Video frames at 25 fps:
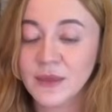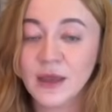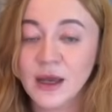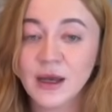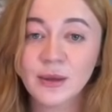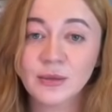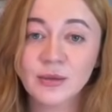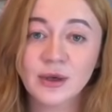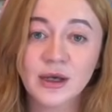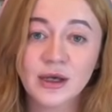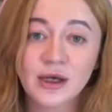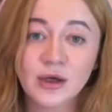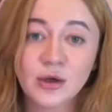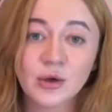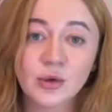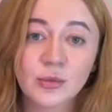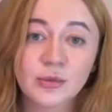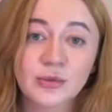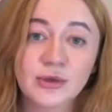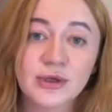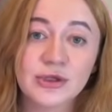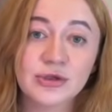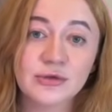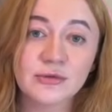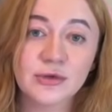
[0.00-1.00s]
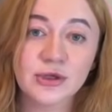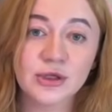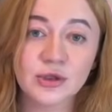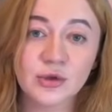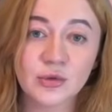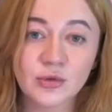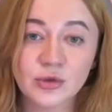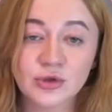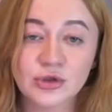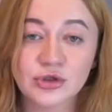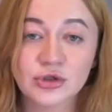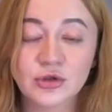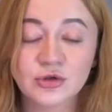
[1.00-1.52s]
I really hope this video
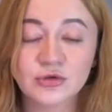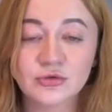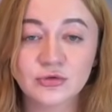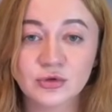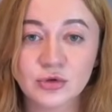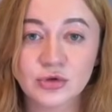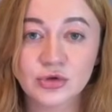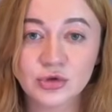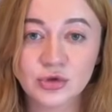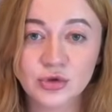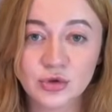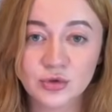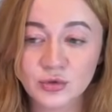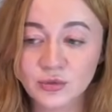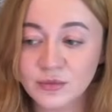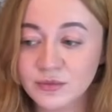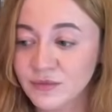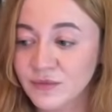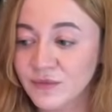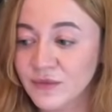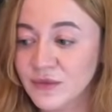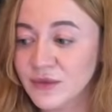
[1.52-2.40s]
was useful to you.